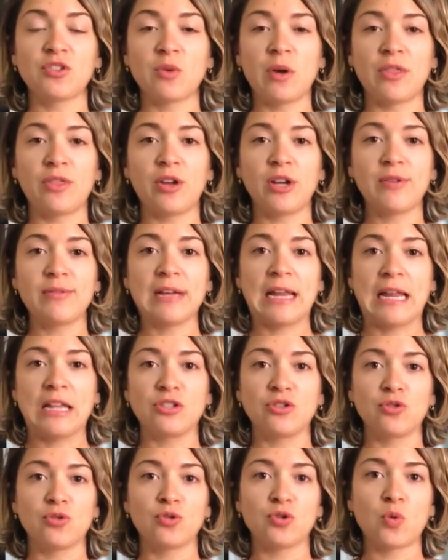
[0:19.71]
So I thought I would
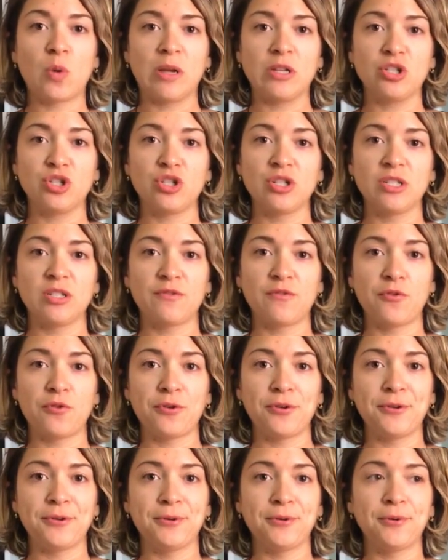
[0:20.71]
answer those questions
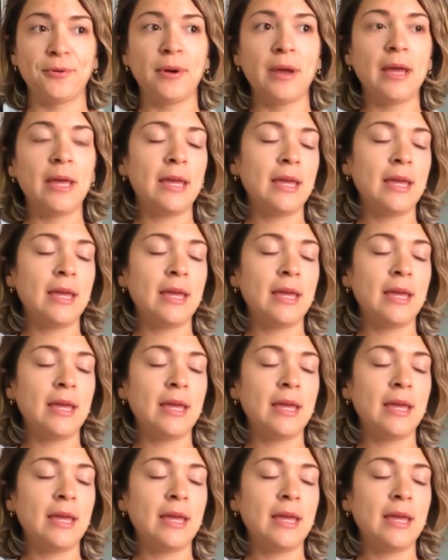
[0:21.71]
for you